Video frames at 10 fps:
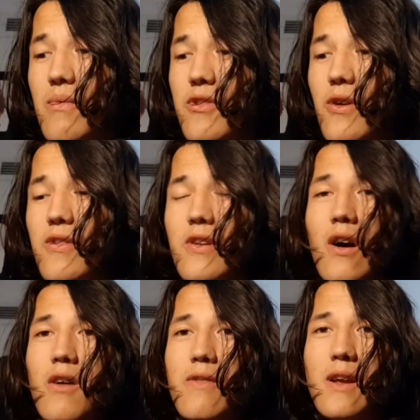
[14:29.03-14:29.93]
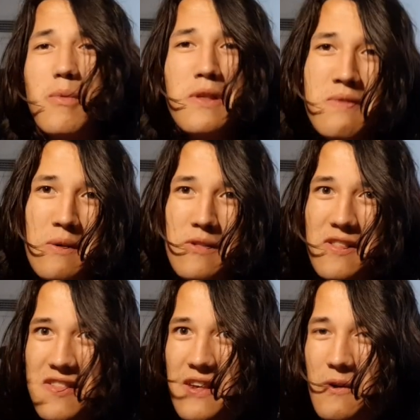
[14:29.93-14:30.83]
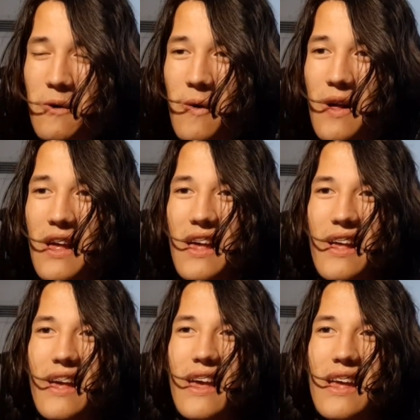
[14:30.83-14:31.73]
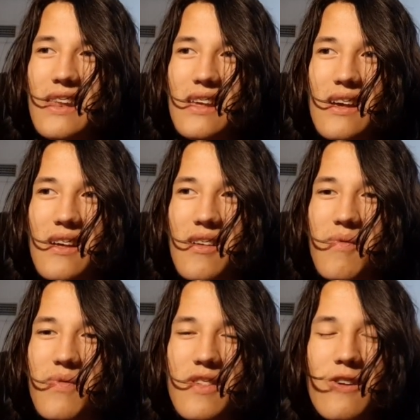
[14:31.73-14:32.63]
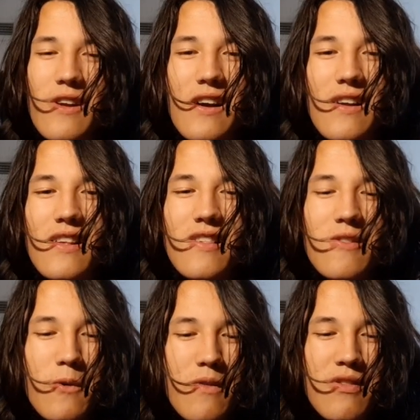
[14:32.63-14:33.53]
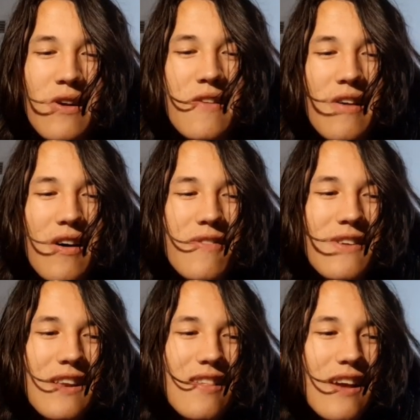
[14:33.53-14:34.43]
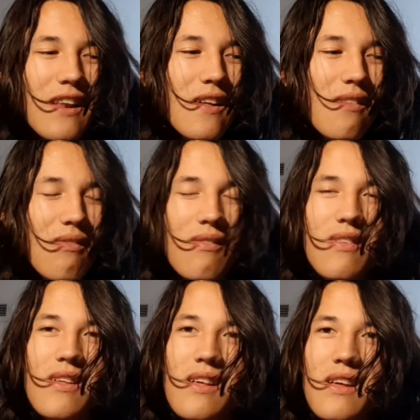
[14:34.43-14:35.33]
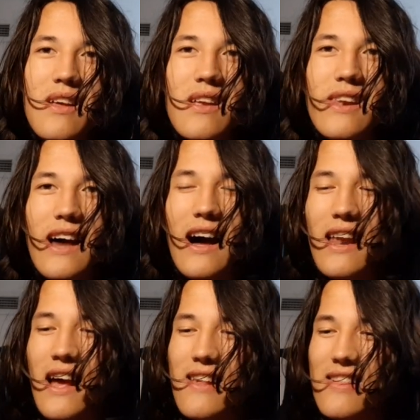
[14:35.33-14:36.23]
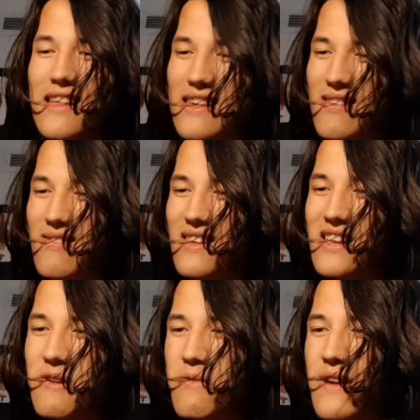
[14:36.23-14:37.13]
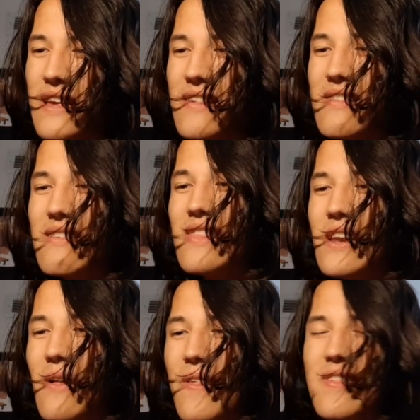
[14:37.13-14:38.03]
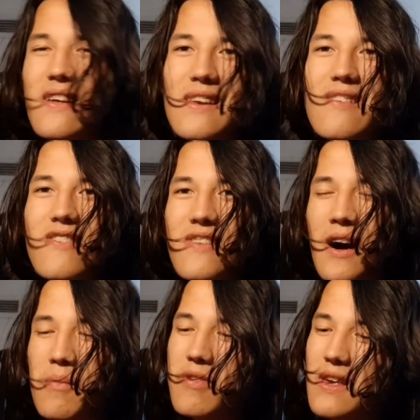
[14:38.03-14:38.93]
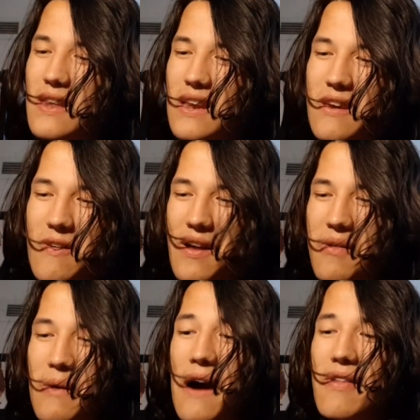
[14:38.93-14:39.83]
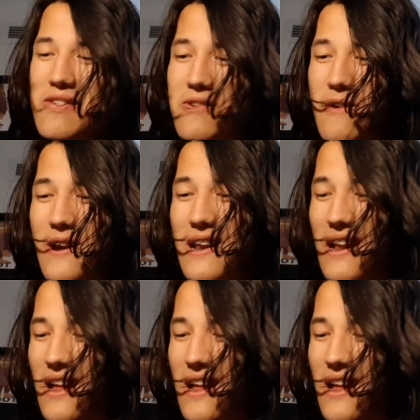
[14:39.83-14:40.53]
starts it off, and I believe that was the single. And it sort of starts off, and it's kind of not as like in your face, and then all of a sudden it just comes in, and you're like, wow, this is great.